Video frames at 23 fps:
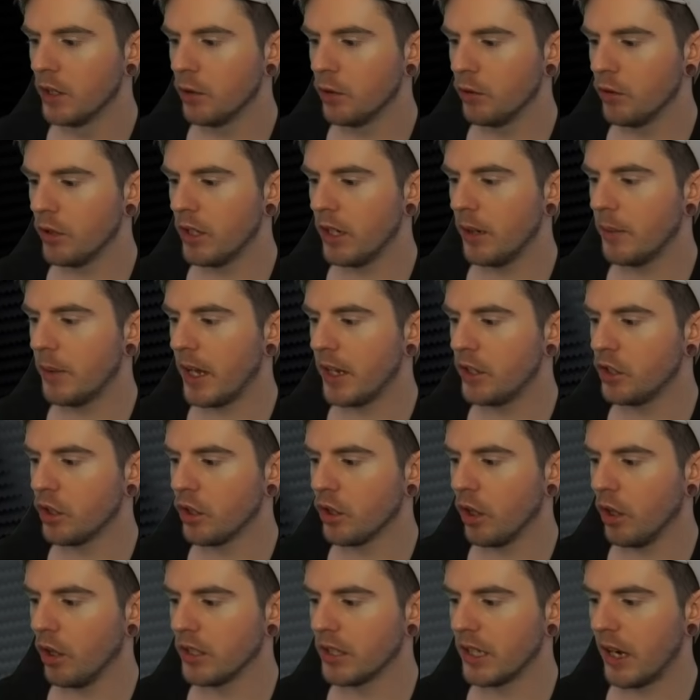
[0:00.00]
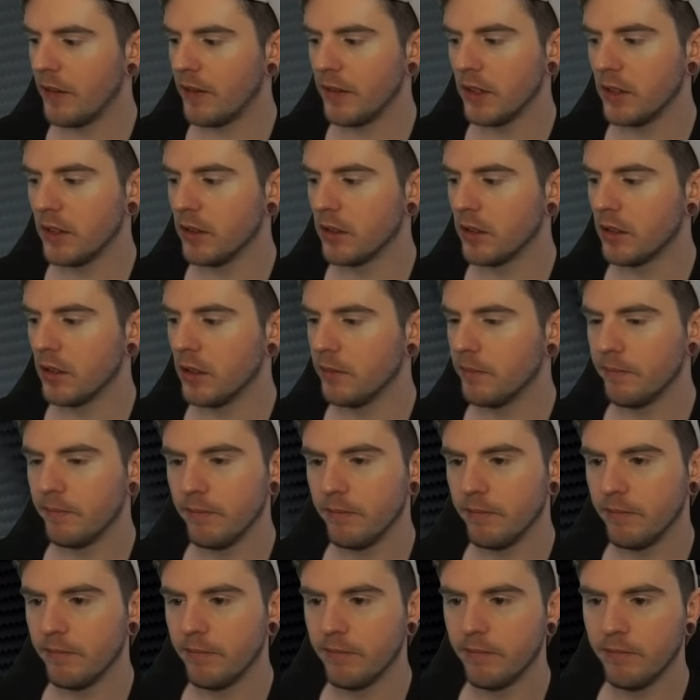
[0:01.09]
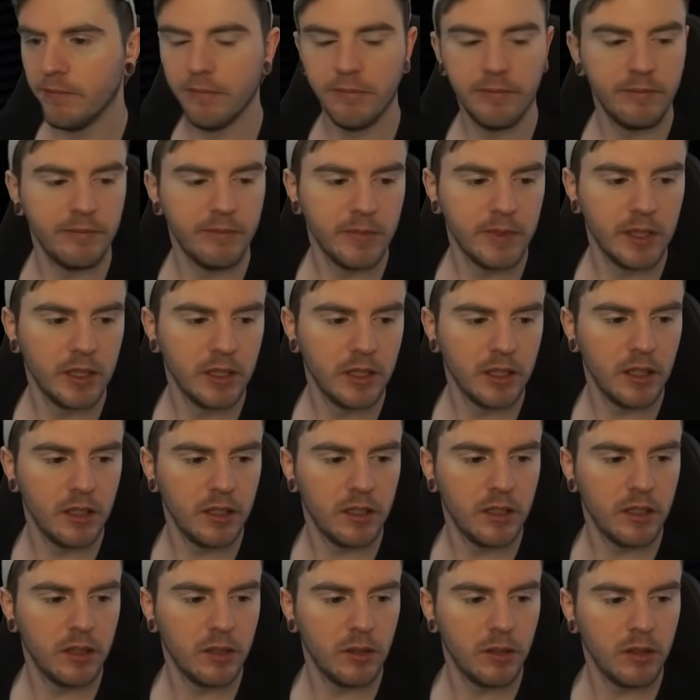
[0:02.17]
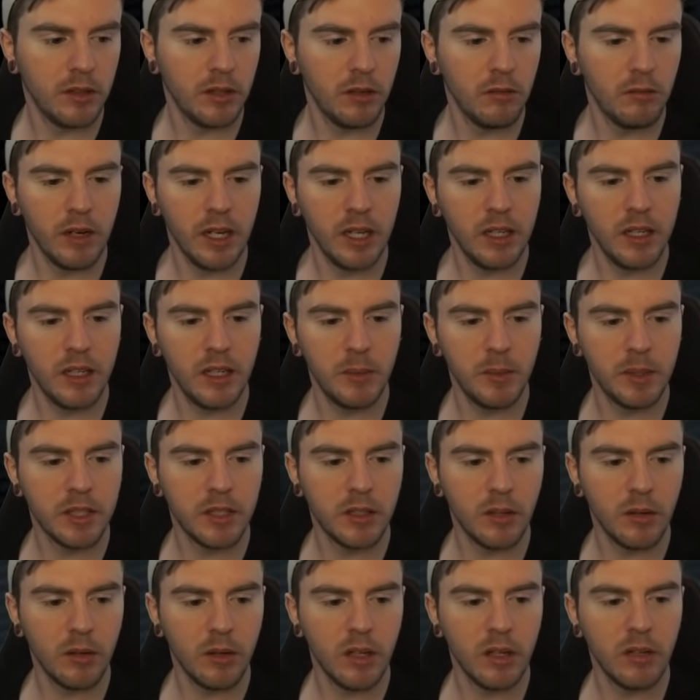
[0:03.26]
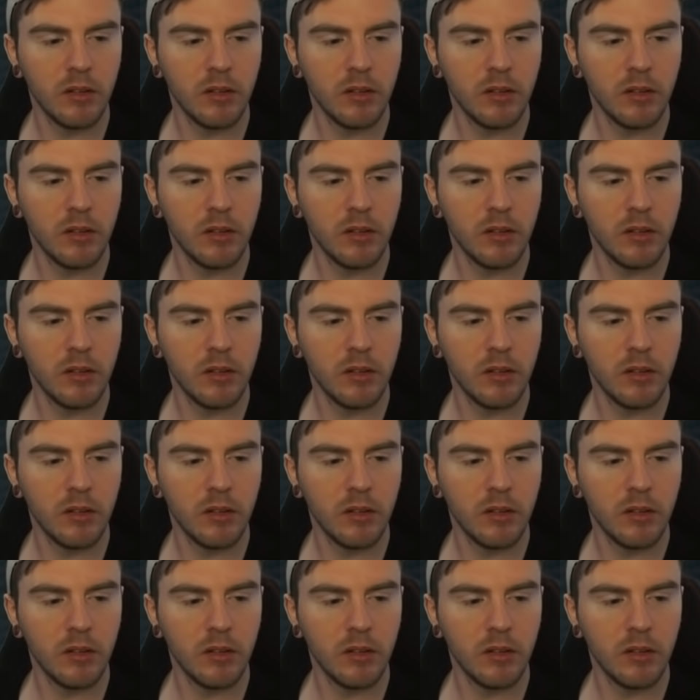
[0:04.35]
200 deep there, you should call sevens. Do you really need me to do